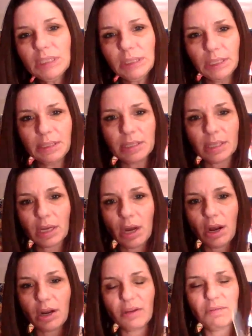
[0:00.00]
this is a
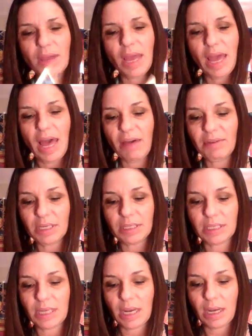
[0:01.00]
card of having to
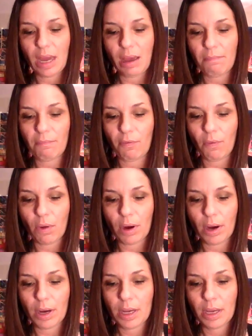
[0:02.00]
stand up
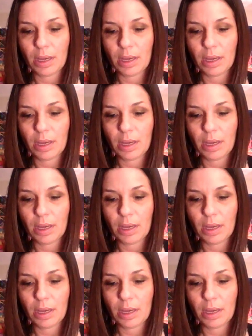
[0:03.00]
for